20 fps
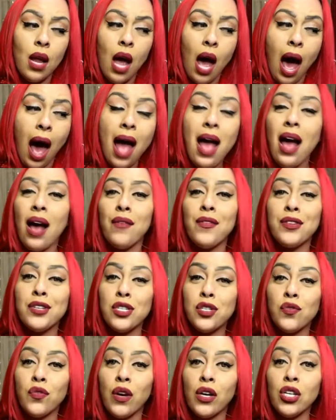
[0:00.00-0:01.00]
I have a
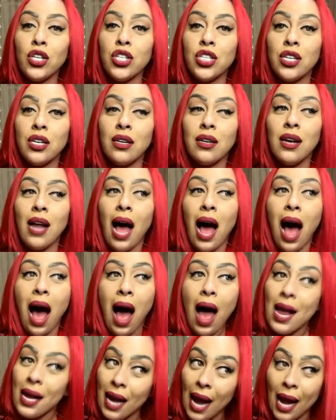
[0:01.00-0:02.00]
dysfunction,
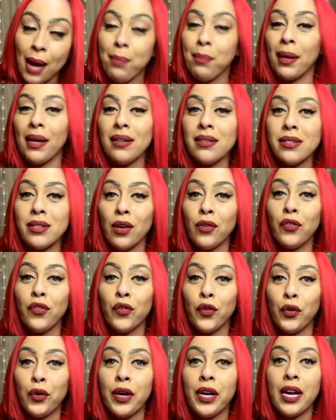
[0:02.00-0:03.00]
I hate myself
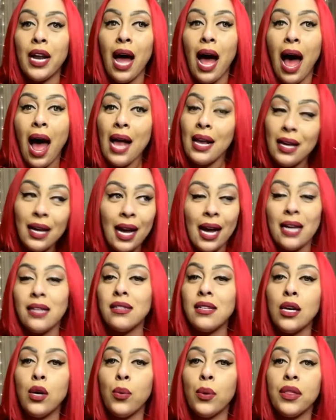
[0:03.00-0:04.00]
for it, I can't
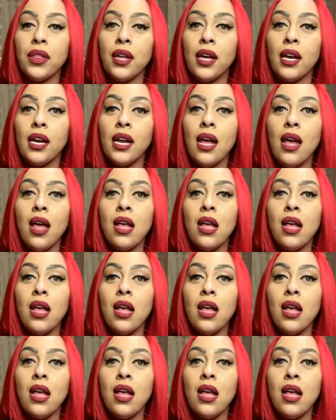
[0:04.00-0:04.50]
deal with it,